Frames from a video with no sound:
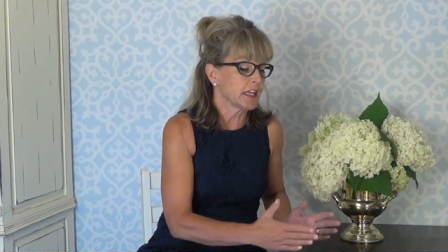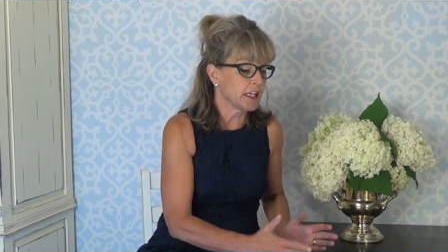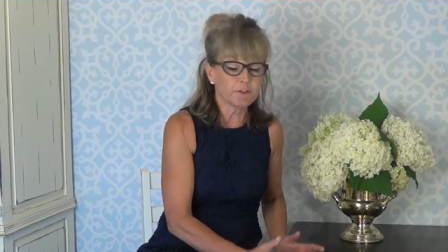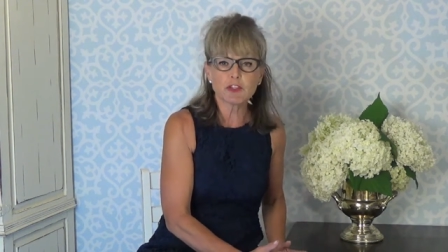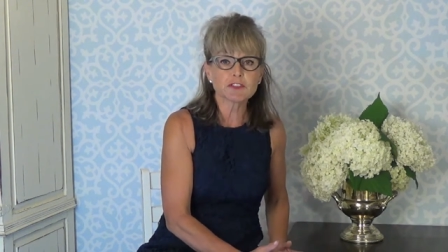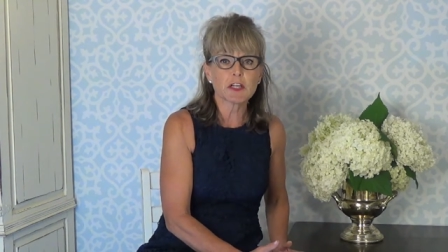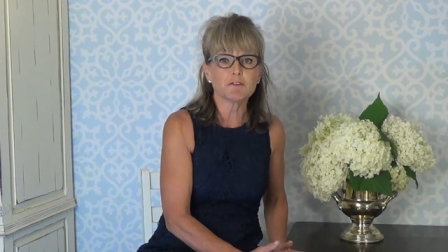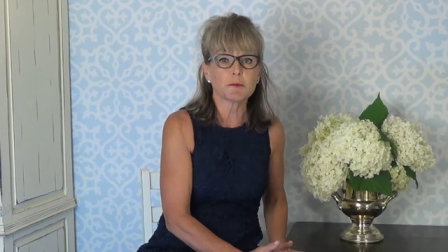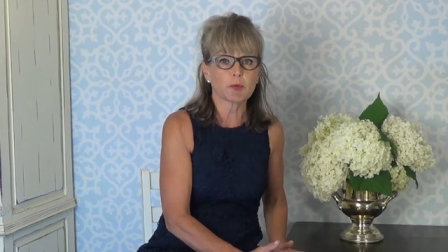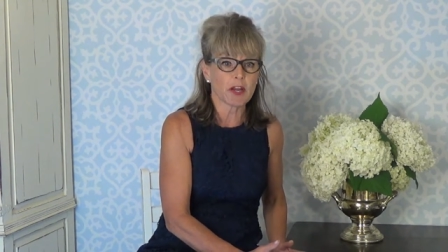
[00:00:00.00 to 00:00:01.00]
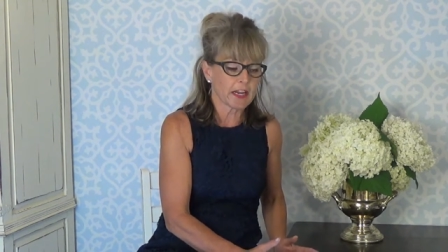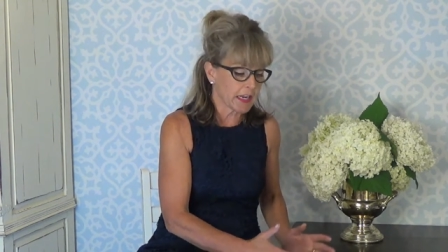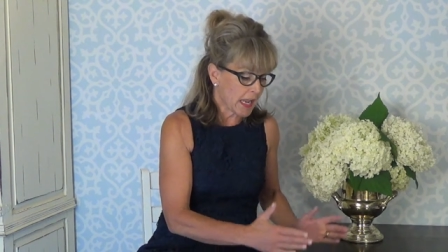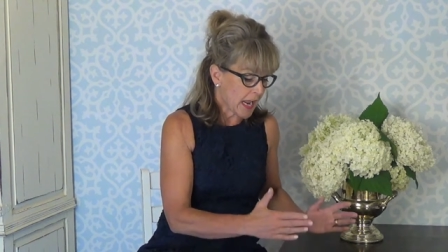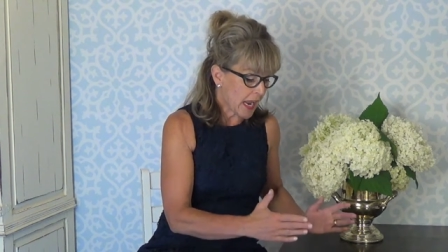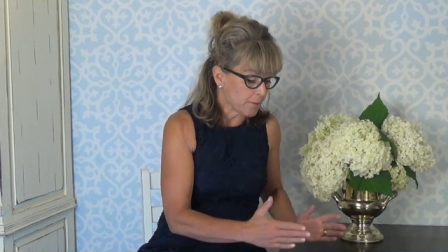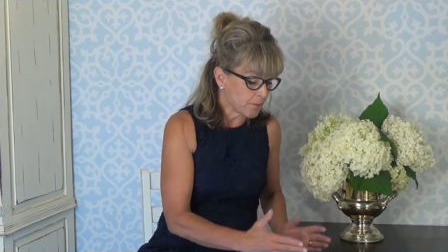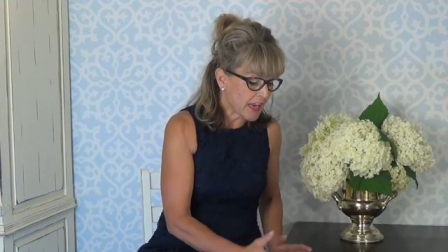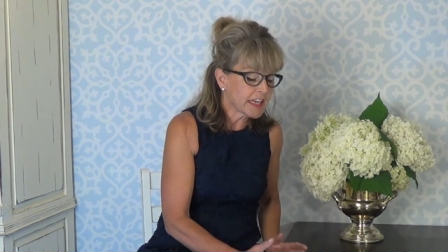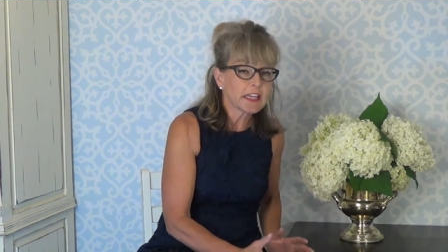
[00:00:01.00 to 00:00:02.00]
Give yourself a break
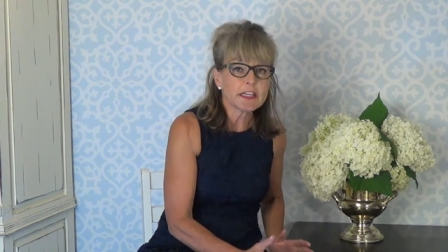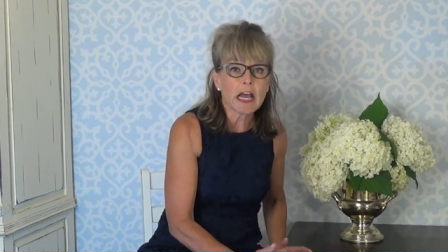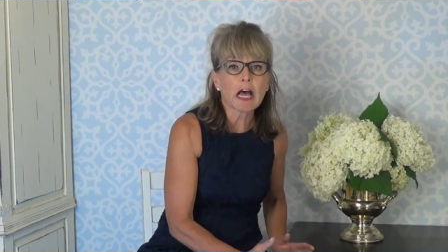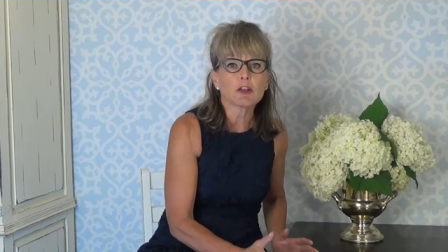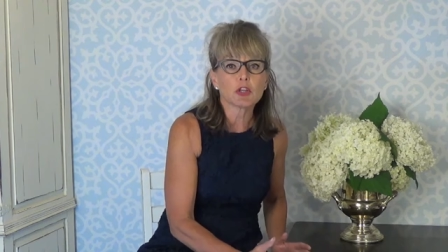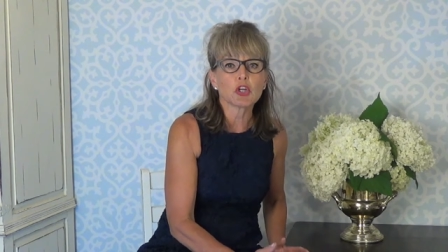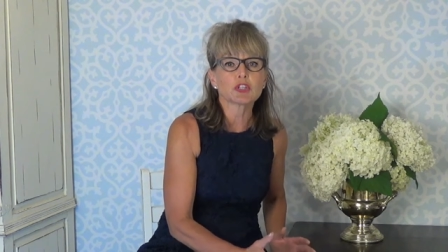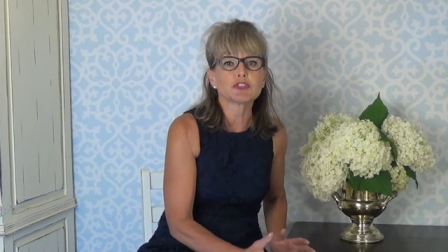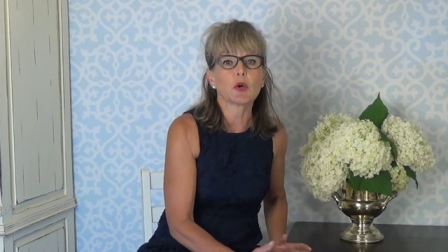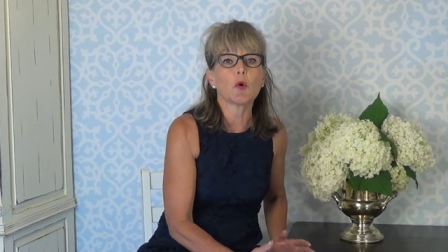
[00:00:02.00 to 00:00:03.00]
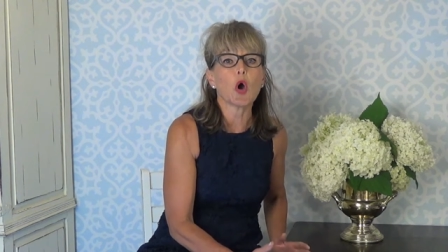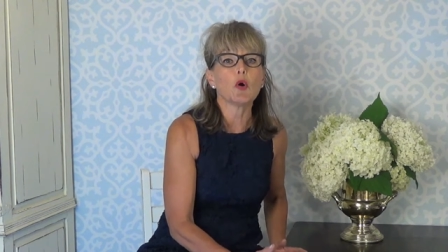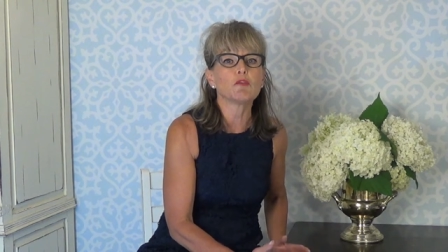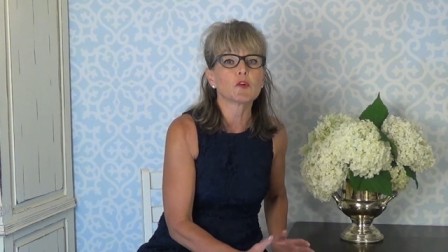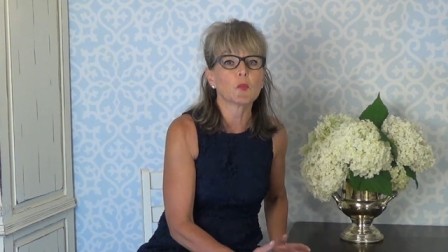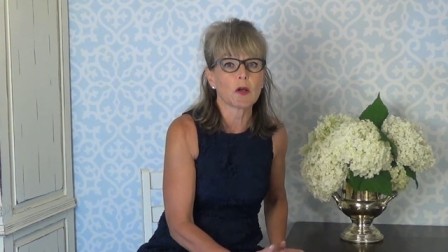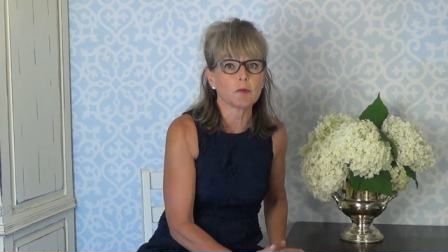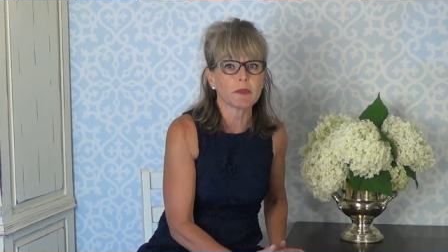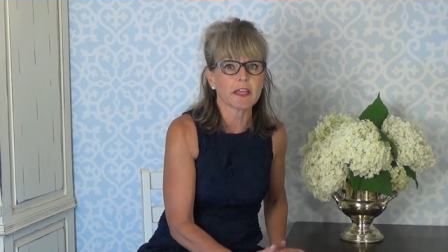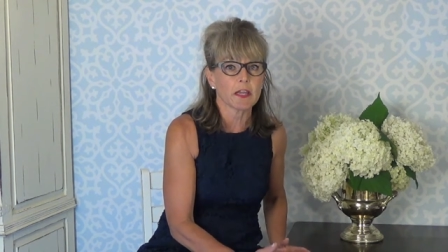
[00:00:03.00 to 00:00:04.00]
and make it not look so
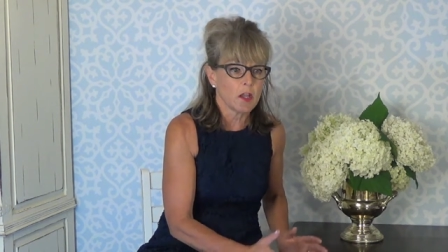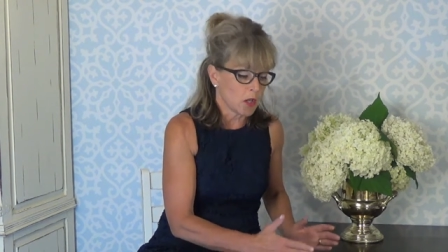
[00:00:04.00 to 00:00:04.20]
overwhelming.